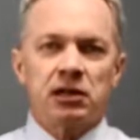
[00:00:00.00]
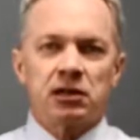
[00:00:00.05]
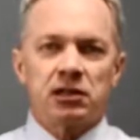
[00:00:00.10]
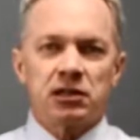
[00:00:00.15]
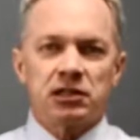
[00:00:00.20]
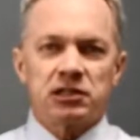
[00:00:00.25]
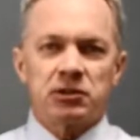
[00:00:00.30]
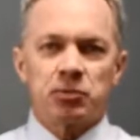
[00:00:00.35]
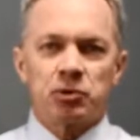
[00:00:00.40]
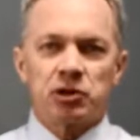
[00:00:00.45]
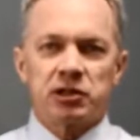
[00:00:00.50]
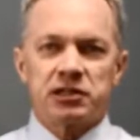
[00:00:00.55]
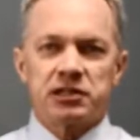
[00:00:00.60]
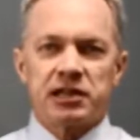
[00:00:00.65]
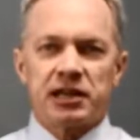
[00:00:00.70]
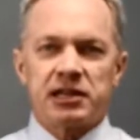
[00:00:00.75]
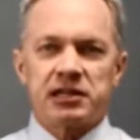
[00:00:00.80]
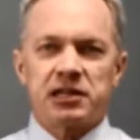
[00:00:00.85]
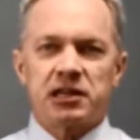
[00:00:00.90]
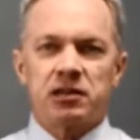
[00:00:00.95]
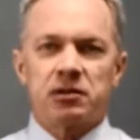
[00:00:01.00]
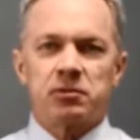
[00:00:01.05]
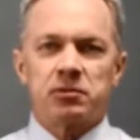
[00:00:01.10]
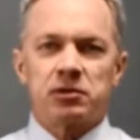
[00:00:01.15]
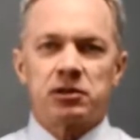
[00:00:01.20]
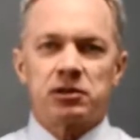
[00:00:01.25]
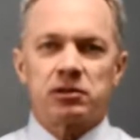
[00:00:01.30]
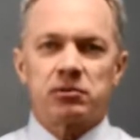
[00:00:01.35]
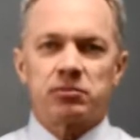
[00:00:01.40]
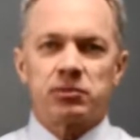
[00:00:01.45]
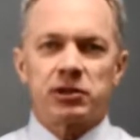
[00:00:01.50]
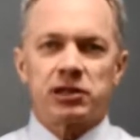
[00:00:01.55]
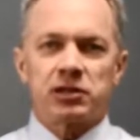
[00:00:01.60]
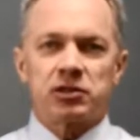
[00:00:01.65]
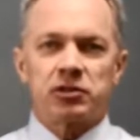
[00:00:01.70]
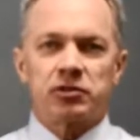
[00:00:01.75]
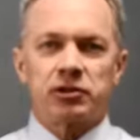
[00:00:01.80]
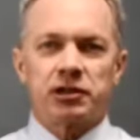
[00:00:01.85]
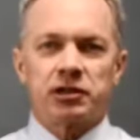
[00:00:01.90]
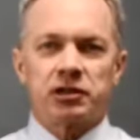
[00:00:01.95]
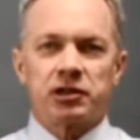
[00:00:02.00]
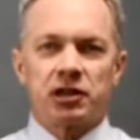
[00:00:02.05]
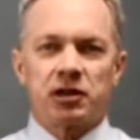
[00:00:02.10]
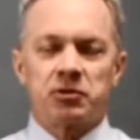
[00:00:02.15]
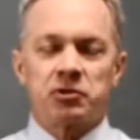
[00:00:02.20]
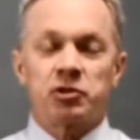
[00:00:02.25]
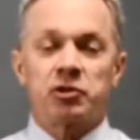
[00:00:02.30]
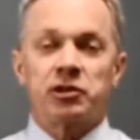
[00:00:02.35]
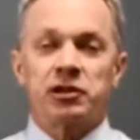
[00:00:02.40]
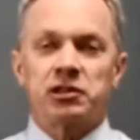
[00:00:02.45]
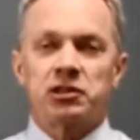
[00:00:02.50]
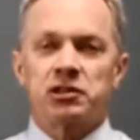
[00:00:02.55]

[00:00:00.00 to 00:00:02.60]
College Board is asking about trigonometry